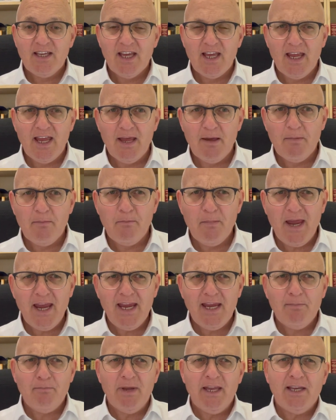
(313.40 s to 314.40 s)
It
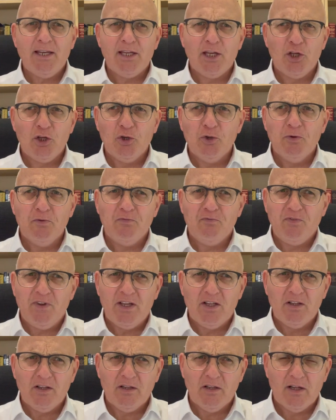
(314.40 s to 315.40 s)
may mean that you
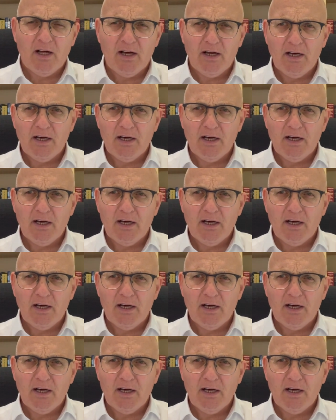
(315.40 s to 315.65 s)
feel